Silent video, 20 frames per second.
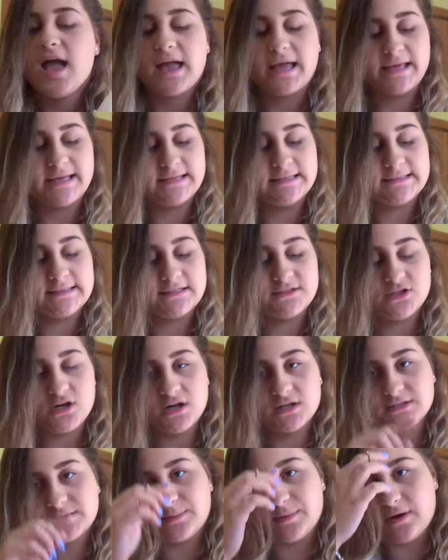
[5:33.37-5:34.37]
and I
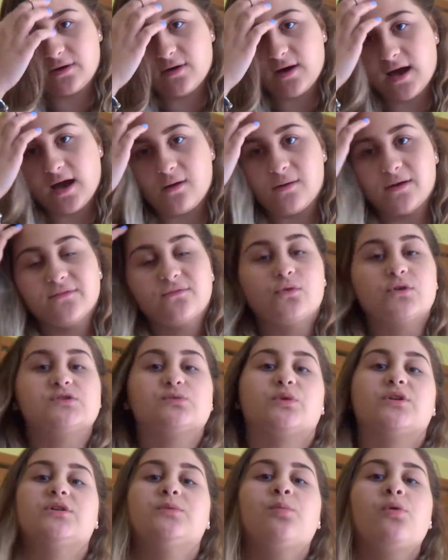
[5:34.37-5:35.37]
talked about how I've always
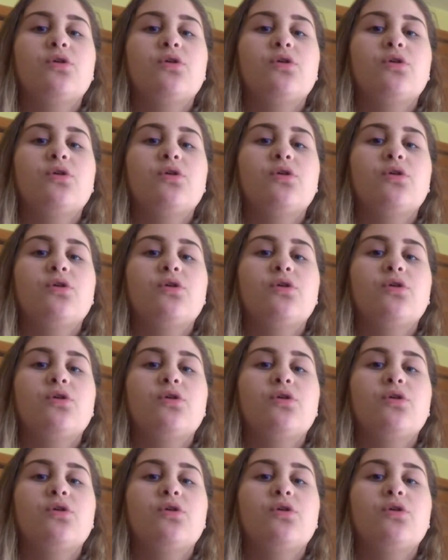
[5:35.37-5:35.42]
wanted a